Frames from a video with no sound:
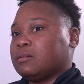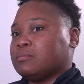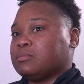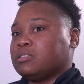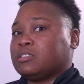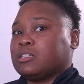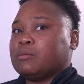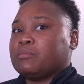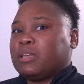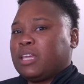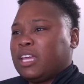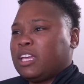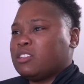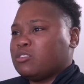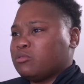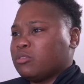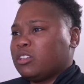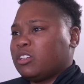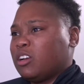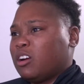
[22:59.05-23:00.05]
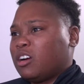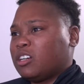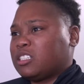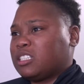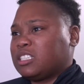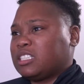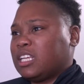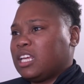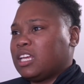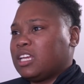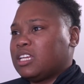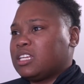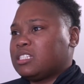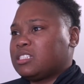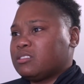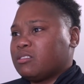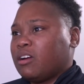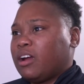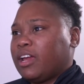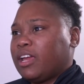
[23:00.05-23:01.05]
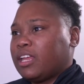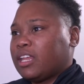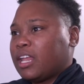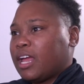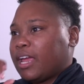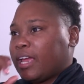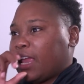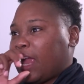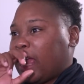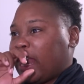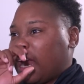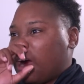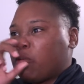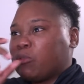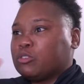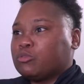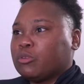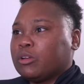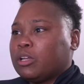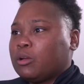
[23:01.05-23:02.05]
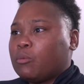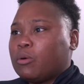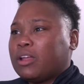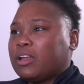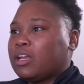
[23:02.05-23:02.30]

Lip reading: some kids really are just kids, right? Like, and I was really one